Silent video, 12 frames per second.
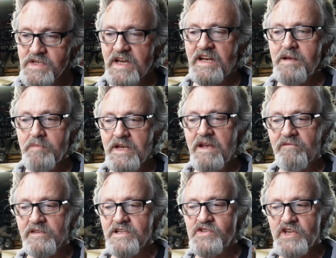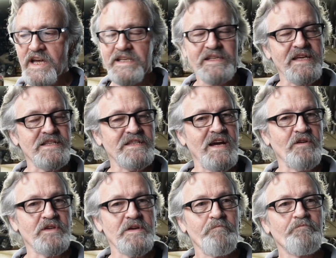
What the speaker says: and I've been able to check these out.